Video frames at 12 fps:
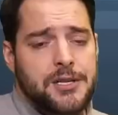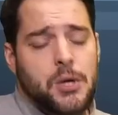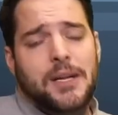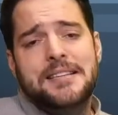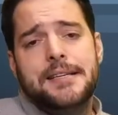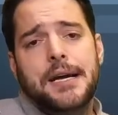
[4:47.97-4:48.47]

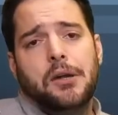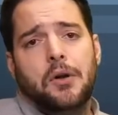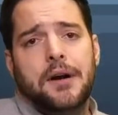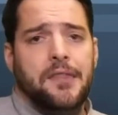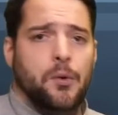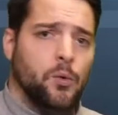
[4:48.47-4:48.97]
So let's take a
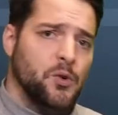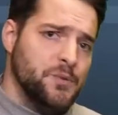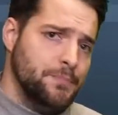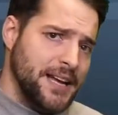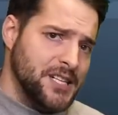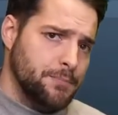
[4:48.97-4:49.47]
look at the
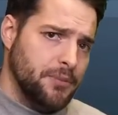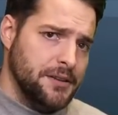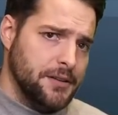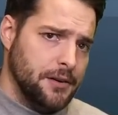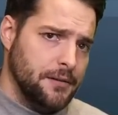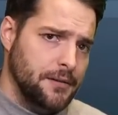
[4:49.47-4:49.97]
world's best
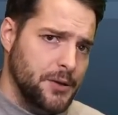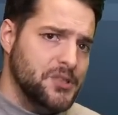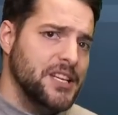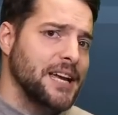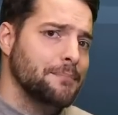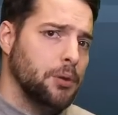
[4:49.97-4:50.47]
sprinter,
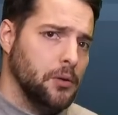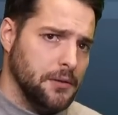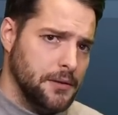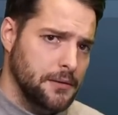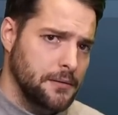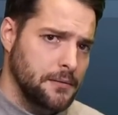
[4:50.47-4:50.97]
Usain
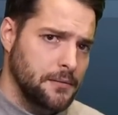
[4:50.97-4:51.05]
Bolt.